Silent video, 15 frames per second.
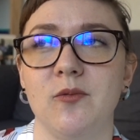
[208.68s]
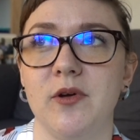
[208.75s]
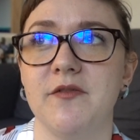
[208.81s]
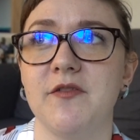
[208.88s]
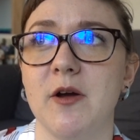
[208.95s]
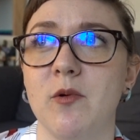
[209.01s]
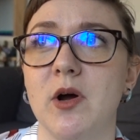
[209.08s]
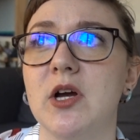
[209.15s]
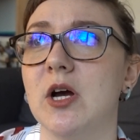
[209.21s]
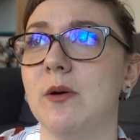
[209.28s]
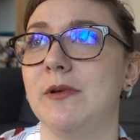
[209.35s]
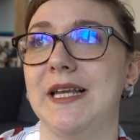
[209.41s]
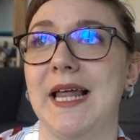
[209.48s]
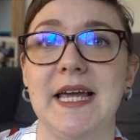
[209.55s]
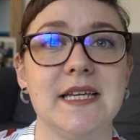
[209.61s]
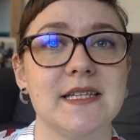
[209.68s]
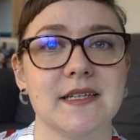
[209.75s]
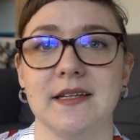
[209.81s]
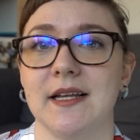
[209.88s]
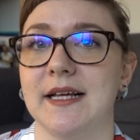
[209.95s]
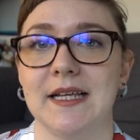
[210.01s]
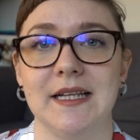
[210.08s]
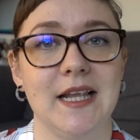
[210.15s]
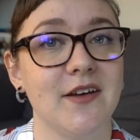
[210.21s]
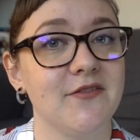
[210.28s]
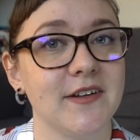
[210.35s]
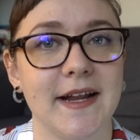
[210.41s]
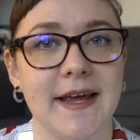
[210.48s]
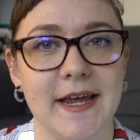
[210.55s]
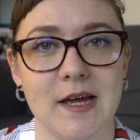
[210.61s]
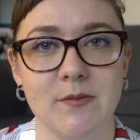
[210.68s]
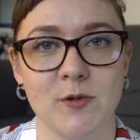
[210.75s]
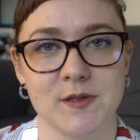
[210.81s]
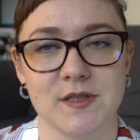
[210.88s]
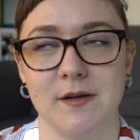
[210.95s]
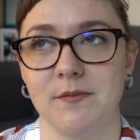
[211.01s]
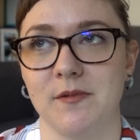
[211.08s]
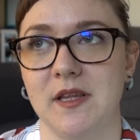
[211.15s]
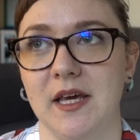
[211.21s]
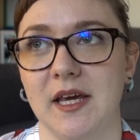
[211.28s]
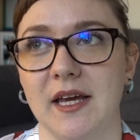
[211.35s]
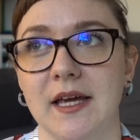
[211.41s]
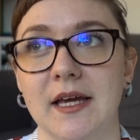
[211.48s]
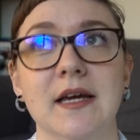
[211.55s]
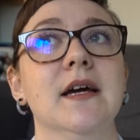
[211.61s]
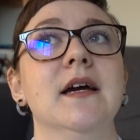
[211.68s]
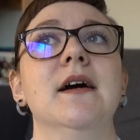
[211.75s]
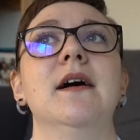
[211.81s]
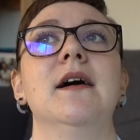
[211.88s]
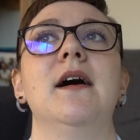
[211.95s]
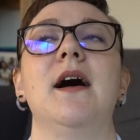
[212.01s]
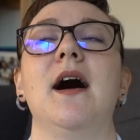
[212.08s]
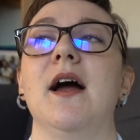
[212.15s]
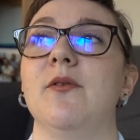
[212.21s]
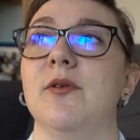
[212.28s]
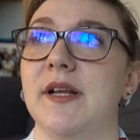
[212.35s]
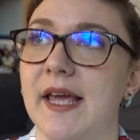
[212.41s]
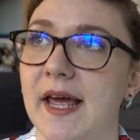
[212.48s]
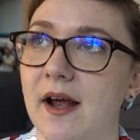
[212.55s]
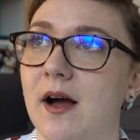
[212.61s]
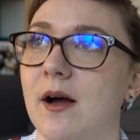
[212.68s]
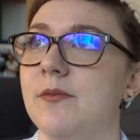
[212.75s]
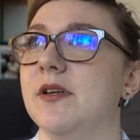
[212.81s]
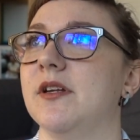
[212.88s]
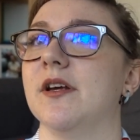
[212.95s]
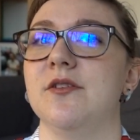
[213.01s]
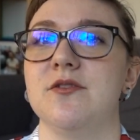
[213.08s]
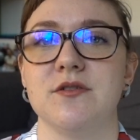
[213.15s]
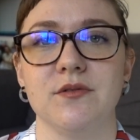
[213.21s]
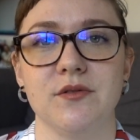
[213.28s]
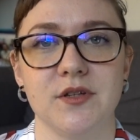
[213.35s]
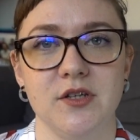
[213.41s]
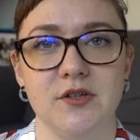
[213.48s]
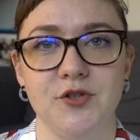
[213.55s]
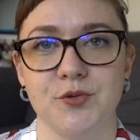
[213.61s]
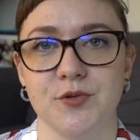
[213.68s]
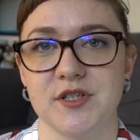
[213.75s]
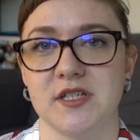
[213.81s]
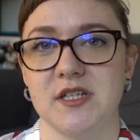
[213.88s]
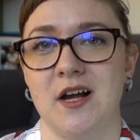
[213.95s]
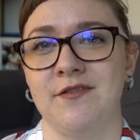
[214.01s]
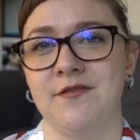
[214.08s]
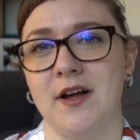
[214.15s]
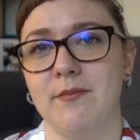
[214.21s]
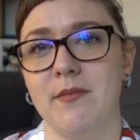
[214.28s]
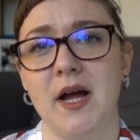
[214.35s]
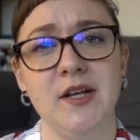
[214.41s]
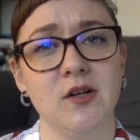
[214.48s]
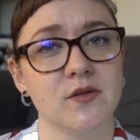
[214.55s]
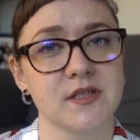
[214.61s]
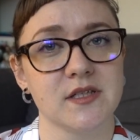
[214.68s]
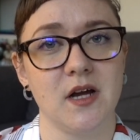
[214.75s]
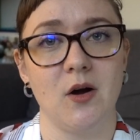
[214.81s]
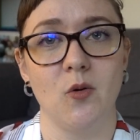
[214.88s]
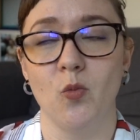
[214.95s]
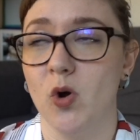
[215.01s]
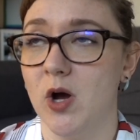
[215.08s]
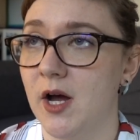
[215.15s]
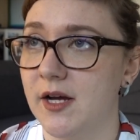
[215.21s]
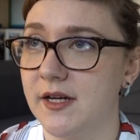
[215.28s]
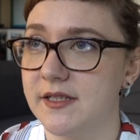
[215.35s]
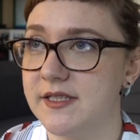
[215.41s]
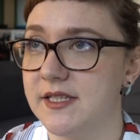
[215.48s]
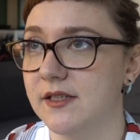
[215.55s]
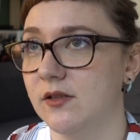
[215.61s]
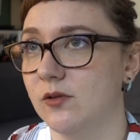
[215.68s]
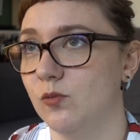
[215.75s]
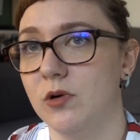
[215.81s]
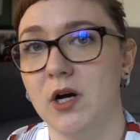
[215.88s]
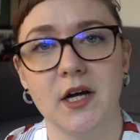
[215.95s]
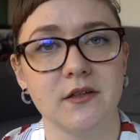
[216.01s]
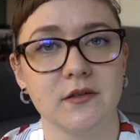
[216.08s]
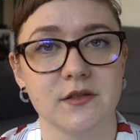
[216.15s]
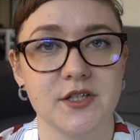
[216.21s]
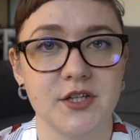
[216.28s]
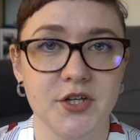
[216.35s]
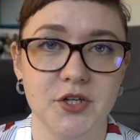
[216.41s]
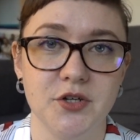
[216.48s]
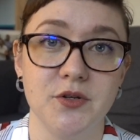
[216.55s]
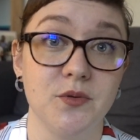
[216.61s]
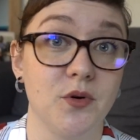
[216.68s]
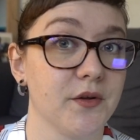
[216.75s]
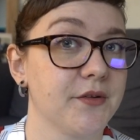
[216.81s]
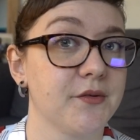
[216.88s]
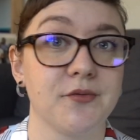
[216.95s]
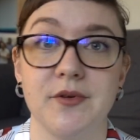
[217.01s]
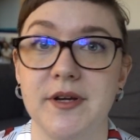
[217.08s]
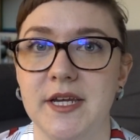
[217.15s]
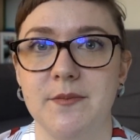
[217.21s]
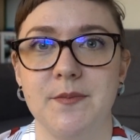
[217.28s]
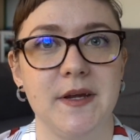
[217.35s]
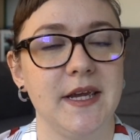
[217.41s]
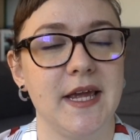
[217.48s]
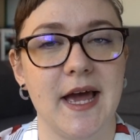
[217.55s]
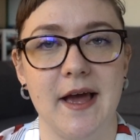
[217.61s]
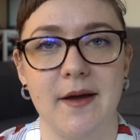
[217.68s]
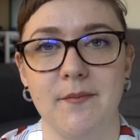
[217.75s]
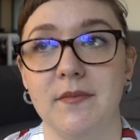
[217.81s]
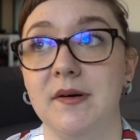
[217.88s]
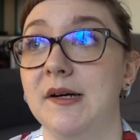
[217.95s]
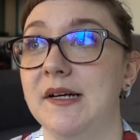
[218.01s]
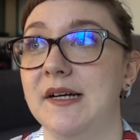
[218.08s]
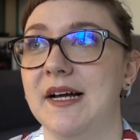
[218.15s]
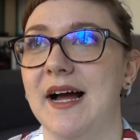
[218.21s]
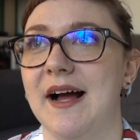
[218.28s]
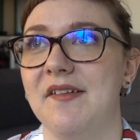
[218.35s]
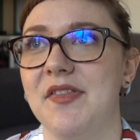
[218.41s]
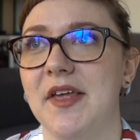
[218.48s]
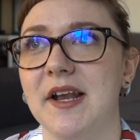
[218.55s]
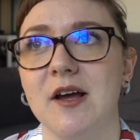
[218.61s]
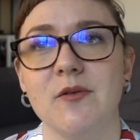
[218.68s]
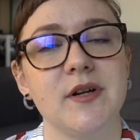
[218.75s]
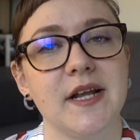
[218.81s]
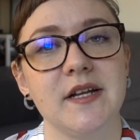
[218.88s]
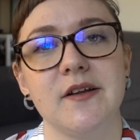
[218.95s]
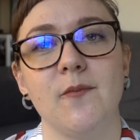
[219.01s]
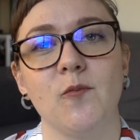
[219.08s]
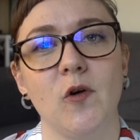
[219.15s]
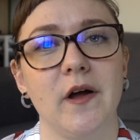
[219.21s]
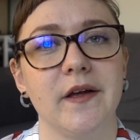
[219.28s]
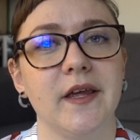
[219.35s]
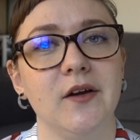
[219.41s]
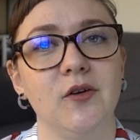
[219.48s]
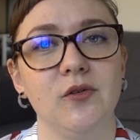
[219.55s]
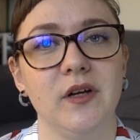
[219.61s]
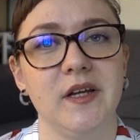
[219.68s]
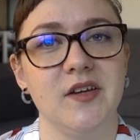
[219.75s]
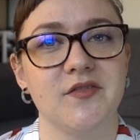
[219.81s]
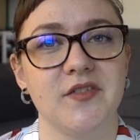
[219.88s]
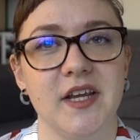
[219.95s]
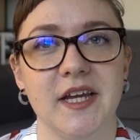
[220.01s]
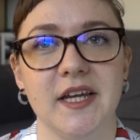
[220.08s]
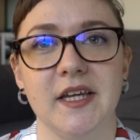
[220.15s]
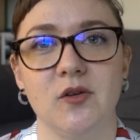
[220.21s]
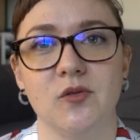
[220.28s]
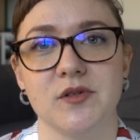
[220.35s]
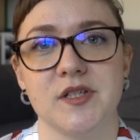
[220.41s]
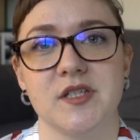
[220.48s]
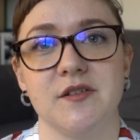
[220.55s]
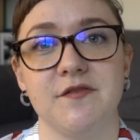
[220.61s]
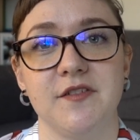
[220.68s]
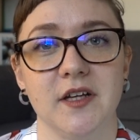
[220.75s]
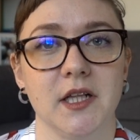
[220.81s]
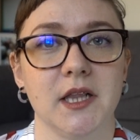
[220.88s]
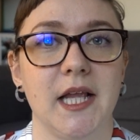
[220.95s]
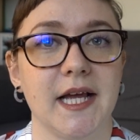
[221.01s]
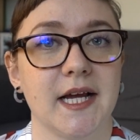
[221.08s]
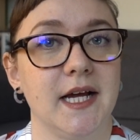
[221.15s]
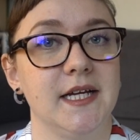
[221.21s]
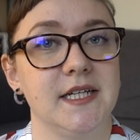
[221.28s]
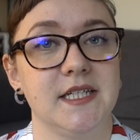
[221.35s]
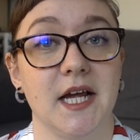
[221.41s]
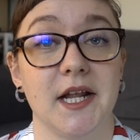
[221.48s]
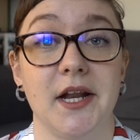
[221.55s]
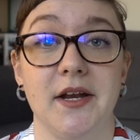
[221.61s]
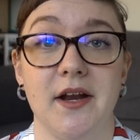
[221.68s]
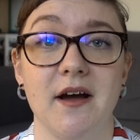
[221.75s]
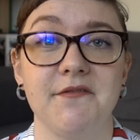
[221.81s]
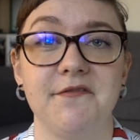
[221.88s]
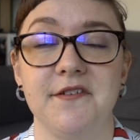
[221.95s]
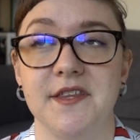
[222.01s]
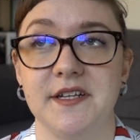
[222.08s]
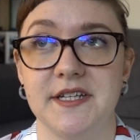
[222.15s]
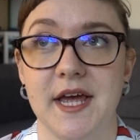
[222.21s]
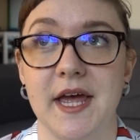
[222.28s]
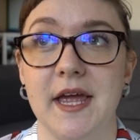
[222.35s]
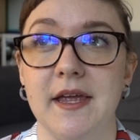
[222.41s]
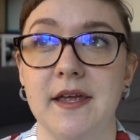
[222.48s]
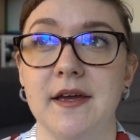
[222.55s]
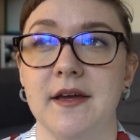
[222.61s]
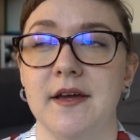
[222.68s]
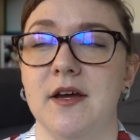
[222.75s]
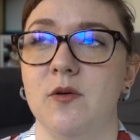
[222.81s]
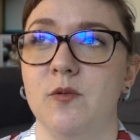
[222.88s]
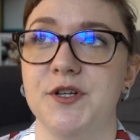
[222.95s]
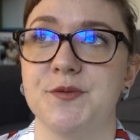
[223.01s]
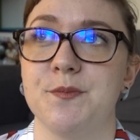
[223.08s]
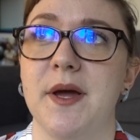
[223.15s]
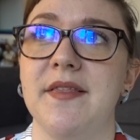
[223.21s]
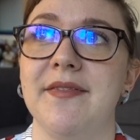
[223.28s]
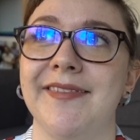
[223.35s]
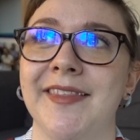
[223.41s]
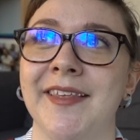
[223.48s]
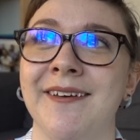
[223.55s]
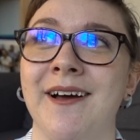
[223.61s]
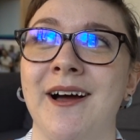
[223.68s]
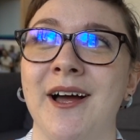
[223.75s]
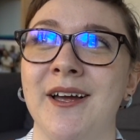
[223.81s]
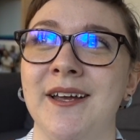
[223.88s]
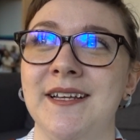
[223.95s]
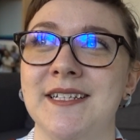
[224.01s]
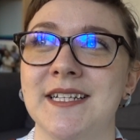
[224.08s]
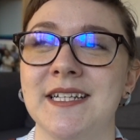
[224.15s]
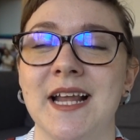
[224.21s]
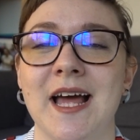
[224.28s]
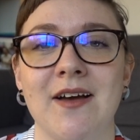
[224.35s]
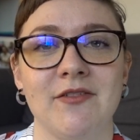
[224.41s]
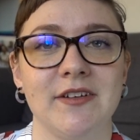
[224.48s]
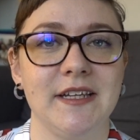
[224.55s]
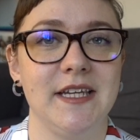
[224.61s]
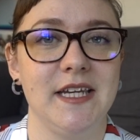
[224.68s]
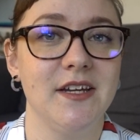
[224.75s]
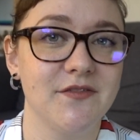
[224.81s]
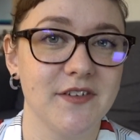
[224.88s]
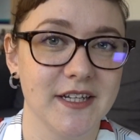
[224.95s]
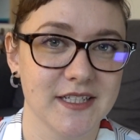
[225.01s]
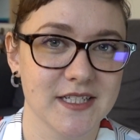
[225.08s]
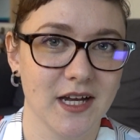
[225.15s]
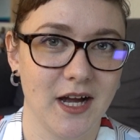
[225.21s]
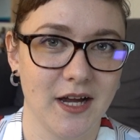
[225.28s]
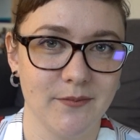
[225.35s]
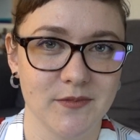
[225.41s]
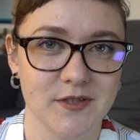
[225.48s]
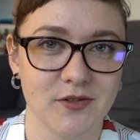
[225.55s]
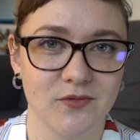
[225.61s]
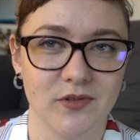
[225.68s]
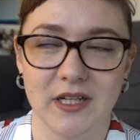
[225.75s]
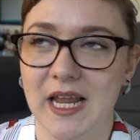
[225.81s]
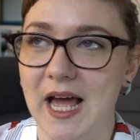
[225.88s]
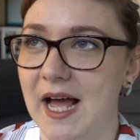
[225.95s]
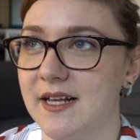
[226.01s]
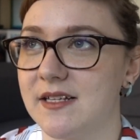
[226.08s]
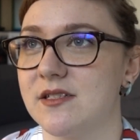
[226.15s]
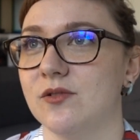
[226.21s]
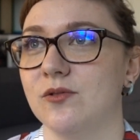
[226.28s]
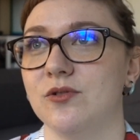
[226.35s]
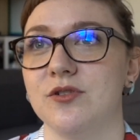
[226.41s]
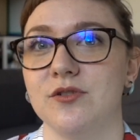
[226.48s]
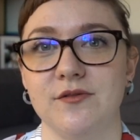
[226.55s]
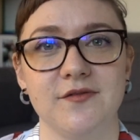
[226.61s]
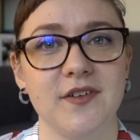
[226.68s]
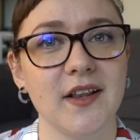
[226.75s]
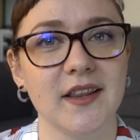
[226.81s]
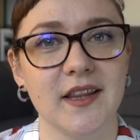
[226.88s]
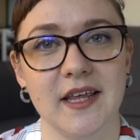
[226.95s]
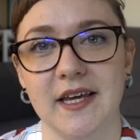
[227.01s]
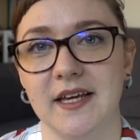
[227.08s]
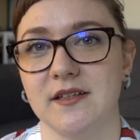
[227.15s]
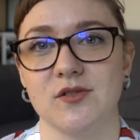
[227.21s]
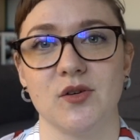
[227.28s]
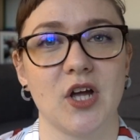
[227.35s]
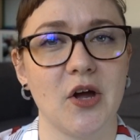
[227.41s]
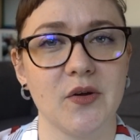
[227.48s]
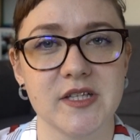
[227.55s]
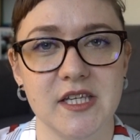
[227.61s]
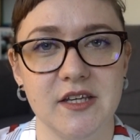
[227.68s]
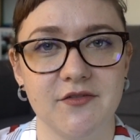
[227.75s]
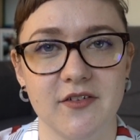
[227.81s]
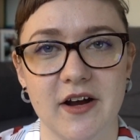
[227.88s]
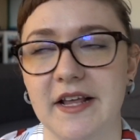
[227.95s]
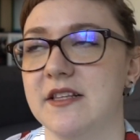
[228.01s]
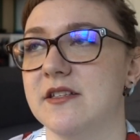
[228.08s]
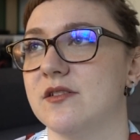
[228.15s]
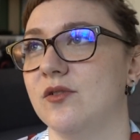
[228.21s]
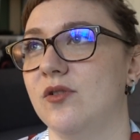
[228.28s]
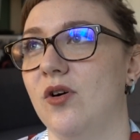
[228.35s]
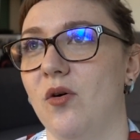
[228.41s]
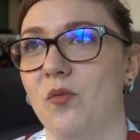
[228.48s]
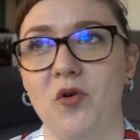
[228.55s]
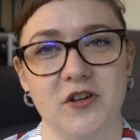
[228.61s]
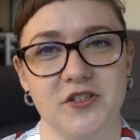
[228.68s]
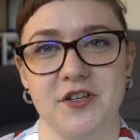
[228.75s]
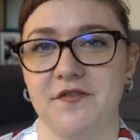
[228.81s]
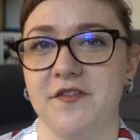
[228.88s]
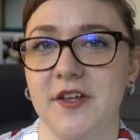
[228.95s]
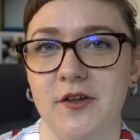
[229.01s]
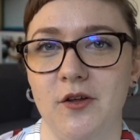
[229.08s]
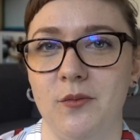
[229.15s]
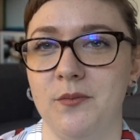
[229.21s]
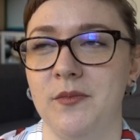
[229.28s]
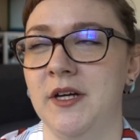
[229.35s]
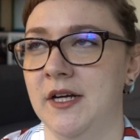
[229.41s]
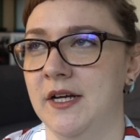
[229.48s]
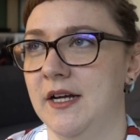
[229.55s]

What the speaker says: if I woke up late at like 11 AM or something, I would get up, you know, do all the usual stuff. I might not start work till 1 or 2 or 3 PM, and then I would end up working all evening in order to feel like I had done enough for the day, which meant that I didn't have any evening time to relax or do fun things or go and see friends or watch a film.